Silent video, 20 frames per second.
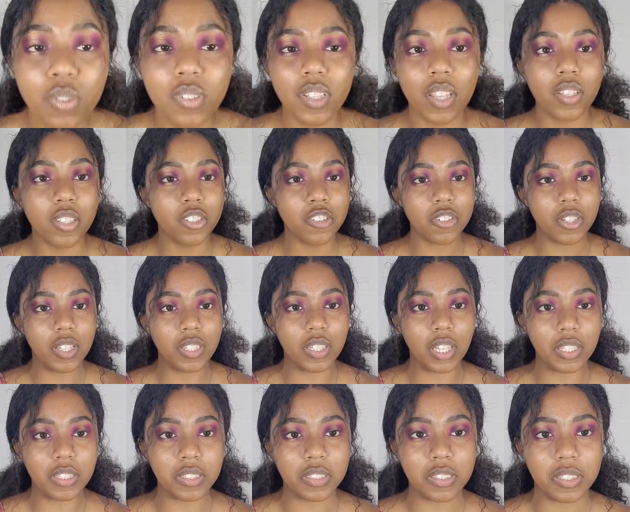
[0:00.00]
any shade
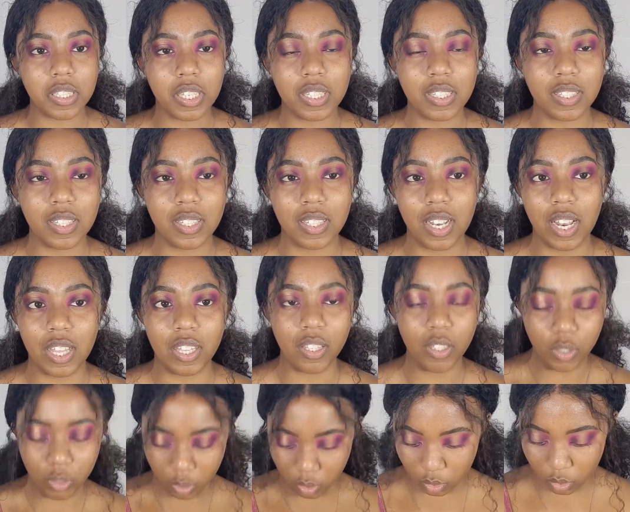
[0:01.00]
that just isn't like
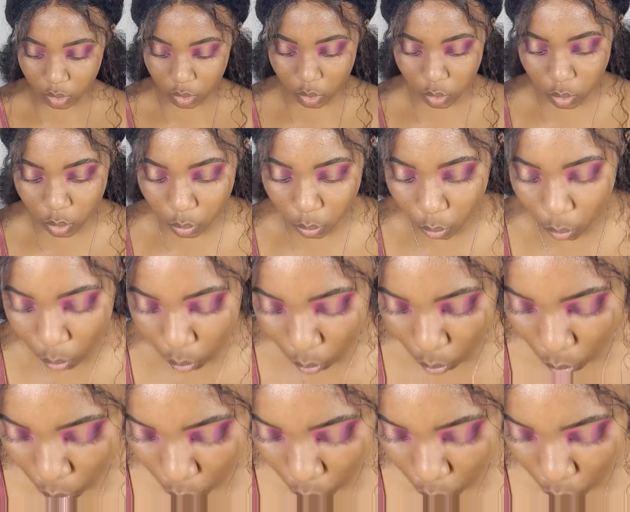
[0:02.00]
too